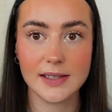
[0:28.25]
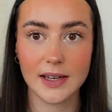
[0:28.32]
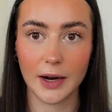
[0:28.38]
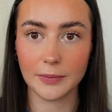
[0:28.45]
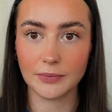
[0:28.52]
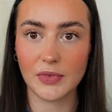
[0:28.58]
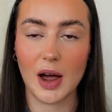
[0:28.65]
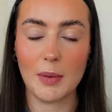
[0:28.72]

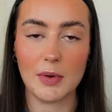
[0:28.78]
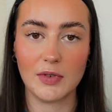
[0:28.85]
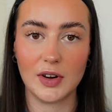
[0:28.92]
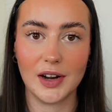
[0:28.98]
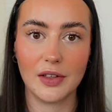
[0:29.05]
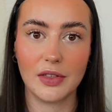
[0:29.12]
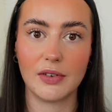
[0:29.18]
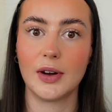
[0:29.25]
So I'll be
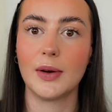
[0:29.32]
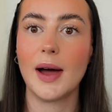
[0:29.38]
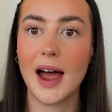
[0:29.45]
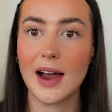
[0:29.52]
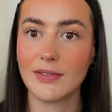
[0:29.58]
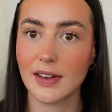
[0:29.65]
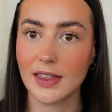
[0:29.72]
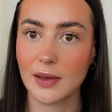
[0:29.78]
running through
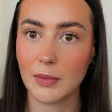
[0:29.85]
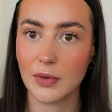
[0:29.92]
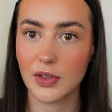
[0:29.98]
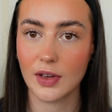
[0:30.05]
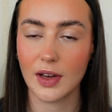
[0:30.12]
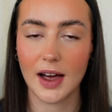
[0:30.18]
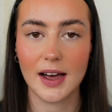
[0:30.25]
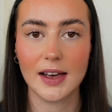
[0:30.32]
everything with
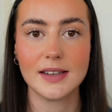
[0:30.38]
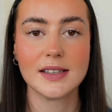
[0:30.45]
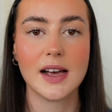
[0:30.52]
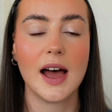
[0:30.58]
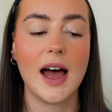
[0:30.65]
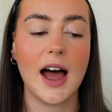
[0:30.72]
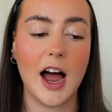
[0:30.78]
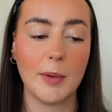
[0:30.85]
you guys.
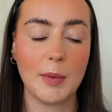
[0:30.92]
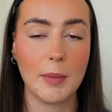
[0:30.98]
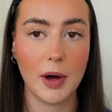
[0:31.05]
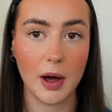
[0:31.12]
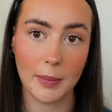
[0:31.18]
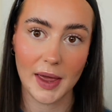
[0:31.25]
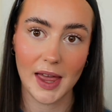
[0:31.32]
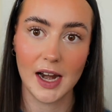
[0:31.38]
I'll be
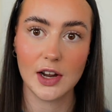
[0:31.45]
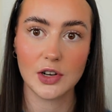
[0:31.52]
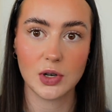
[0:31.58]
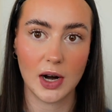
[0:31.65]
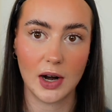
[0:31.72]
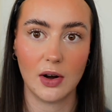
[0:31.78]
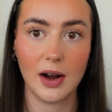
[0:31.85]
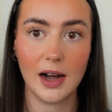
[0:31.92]
popping
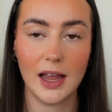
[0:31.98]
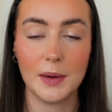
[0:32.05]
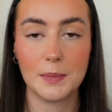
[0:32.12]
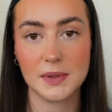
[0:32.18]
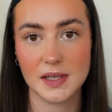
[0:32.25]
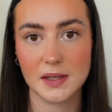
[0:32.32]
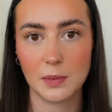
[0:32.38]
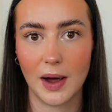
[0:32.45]
try on
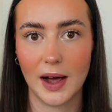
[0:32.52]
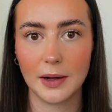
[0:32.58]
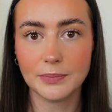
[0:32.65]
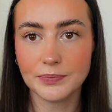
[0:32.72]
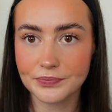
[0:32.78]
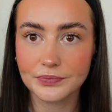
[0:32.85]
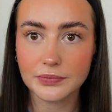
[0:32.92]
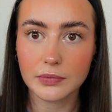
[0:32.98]
clips as
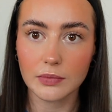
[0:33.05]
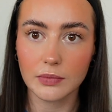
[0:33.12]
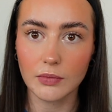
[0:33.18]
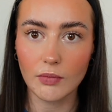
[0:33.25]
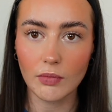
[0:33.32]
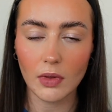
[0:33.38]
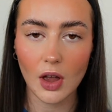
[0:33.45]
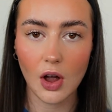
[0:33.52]
well
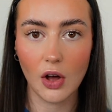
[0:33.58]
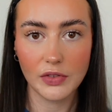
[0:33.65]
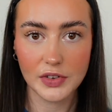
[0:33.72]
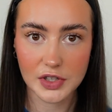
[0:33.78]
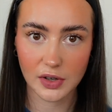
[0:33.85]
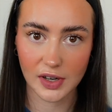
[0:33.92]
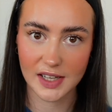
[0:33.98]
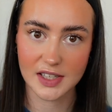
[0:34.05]
on the
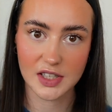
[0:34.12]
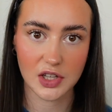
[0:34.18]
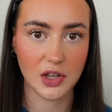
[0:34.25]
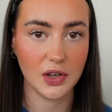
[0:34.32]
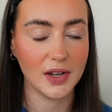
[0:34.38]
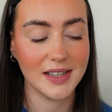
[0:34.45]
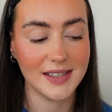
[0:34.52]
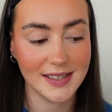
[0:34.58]
screen so that
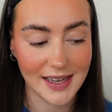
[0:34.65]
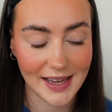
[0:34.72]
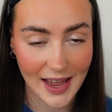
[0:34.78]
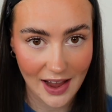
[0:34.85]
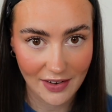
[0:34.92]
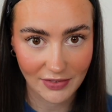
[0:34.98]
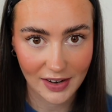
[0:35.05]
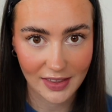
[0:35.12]
you can see
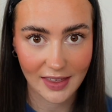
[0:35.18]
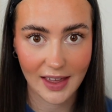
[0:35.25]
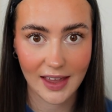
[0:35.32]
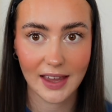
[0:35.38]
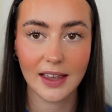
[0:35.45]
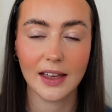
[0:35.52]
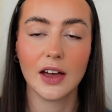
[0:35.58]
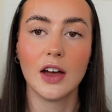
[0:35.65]

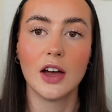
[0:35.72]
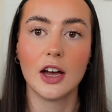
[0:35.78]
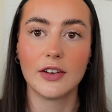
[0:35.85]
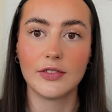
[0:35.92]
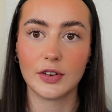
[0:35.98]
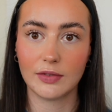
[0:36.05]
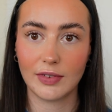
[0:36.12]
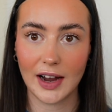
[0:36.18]
everything.
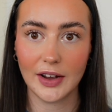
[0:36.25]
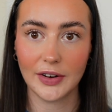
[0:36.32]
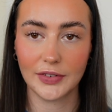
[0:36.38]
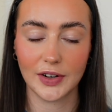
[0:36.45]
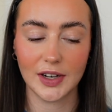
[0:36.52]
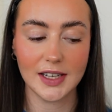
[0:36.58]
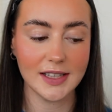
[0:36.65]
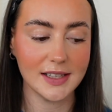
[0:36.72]
For
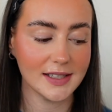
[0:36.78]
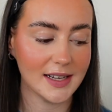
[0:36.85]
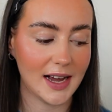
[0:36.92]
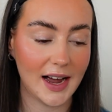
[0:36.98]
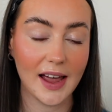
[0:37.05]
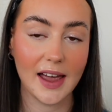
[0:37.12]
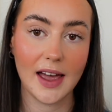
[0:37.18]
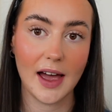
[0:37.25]
reference,
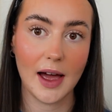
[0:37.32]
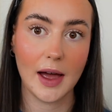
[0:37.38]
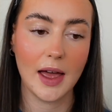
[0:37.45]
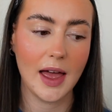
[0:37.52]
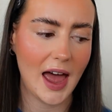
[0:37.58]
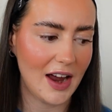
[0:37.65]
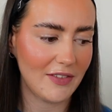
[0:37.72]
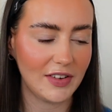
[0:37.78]

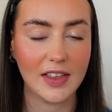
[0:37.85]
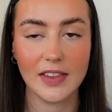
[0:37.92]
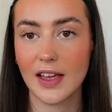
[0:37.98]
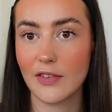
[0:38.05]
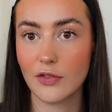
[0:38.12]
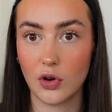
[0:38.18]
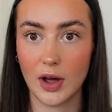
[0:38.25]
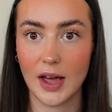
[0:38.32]
everything
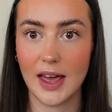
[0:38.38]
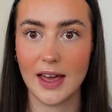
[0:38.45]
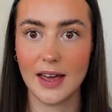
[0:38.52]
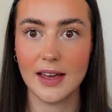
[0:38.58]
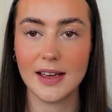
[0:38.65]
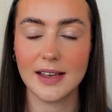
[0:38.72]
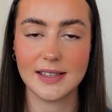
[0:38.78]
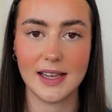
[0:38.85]
that I've got
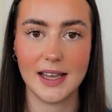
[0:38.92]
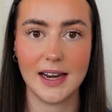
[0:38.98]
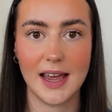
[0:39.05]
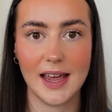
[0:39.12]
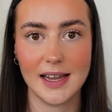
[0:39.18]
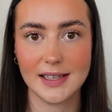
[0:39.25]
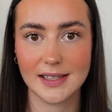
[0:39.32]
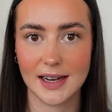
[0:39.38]
here is in
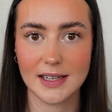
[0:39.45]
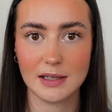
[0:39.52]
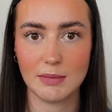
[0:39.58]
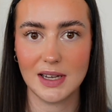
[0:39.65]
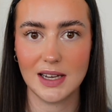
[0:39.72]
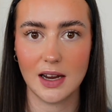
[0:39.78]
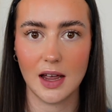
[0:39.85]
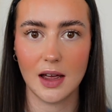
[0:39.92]
a size
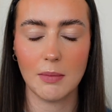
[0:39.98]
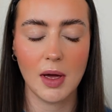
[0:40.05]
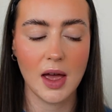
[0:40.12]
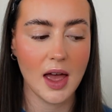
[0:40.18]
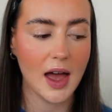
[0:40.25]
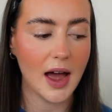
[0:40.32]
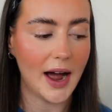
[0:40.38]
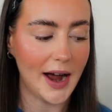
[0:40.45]
medium.
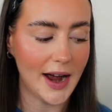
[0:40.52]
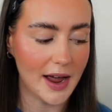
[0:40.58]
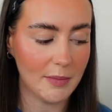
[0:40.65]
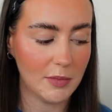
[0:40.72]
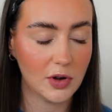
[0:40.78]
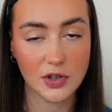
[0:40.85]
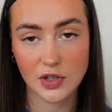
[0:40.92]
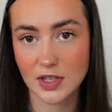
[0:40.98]
I am
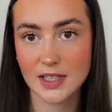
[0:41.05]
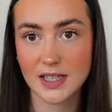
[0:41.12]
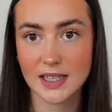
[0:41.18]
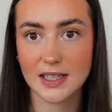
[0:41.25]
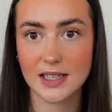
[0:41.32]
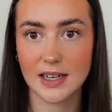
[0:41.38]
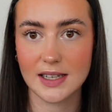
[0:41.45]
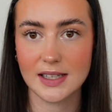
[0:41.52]

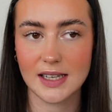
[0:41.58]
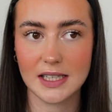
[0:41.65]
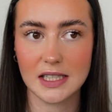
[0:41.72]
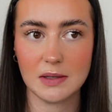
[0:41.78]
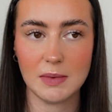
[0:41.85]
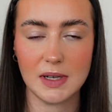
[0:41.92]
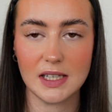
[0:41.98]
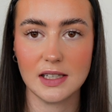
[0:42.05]
169
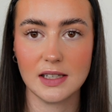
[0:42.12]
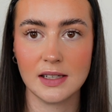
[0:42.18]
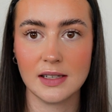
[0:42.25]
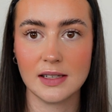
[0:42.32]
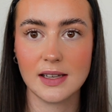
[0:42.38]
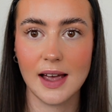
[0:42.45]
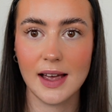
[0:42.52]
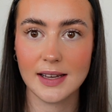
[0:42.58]

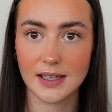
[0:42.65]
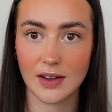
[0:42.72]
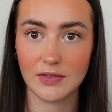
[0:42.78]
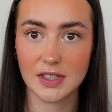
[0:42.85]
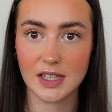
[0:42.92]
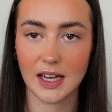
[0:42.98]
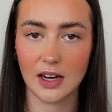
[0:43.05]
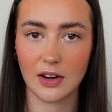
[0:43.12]
centimeters,
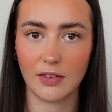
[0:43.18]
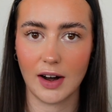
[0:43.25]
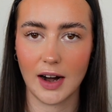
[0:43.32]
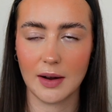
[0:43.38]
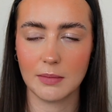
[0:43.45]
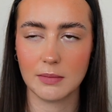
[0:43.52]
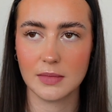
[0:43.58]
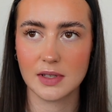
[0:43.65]
70
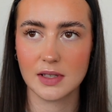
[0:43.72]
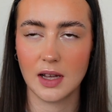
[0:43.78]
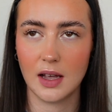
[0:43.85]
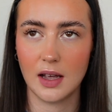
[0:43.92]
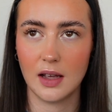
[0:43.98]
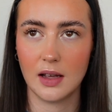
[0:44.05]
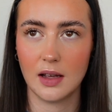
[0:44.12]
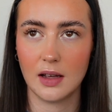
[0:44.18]
kilograms,
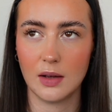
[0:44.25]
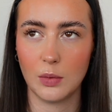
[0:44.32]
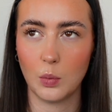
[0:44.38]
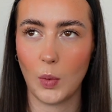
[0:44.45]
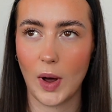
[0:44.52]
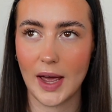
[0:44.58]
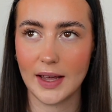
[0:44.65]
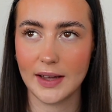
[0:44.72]

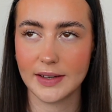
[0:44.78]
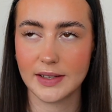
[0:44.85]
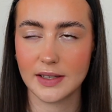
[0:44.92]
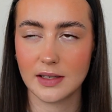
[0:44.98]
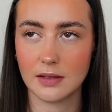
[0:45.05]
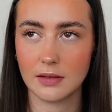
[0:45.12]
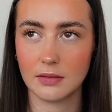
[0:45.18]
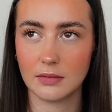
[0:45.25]

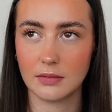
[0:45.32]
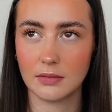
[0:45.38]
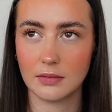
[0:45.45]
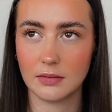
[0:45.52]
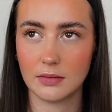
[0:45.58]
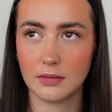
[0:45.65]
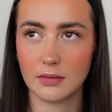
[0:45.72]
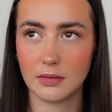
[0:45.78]
waist
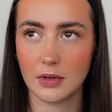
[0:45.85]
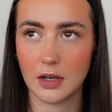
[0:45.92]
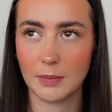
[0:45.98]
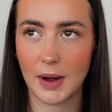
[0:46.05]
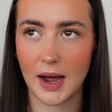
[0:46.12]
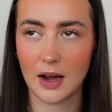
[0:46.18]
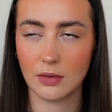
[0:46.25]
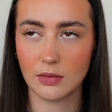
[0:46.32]

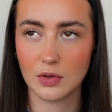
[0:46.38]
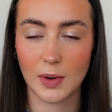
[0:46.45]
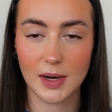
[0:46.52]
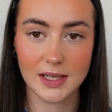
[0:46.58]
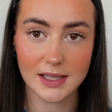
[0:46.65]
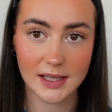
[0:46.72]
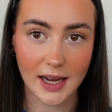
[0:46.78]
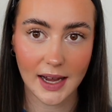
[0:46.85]
about
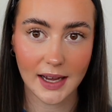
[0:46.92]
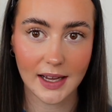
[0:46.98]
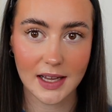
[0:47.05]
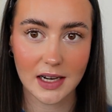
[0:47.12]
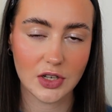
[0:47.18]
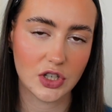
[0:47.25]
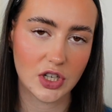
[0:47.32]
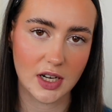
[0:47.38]
28
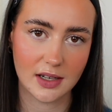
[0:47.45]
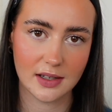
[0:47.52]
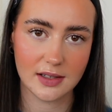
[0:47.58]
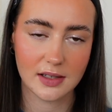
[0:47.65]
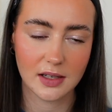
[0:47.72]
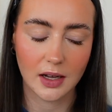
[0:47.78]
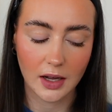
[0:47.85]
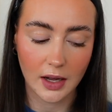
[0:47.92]

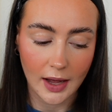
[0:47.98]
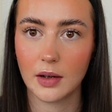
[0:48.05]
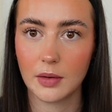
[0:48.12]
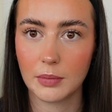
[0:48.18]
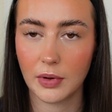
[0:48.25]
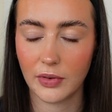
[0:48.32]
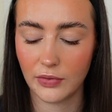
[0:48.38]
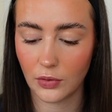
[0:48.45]
inches.
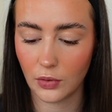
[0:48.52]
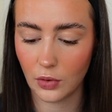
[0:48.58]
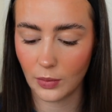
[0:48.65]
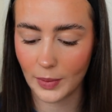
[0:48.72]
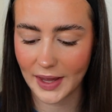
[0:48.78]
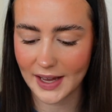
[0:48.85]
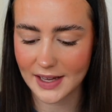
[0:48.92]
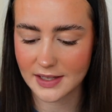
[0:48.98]
Before
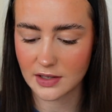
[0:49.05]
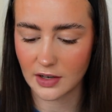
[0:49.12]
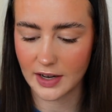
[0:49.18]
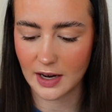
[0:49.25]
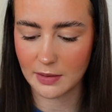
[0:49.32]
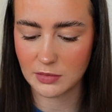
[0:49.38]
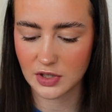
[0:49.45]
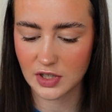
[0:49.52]
we get
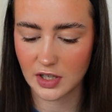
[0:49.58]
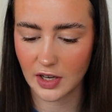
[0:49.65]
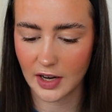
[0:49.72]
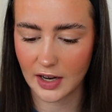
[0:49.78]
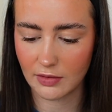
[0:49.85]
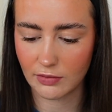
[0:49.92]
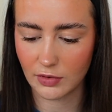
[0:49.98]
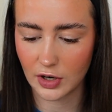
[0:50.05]
started, I'm just going to
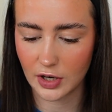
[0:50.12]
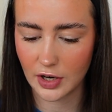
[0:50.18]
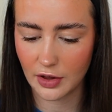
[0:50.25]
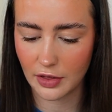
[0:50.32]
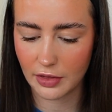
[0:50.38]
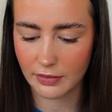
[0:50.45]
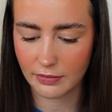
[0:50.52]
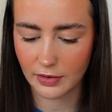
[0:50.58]
kind of run
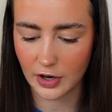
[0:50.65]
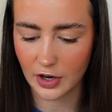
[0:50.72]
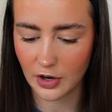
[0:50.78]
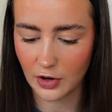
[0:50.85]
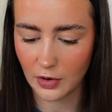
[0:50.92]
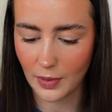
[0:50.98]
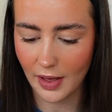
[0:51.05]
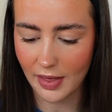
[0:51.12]

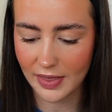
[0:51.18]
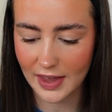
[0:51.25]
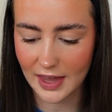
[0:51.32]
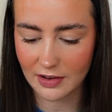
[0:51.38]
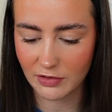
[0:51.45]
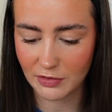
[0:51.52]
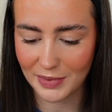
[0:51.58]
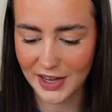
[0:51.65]
through the
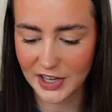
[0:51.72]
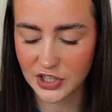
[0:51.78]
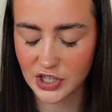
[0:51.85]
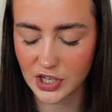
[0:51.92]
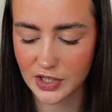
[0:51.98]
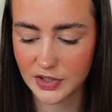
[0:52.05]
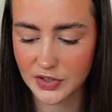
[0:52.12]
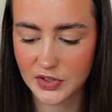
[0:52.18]
information.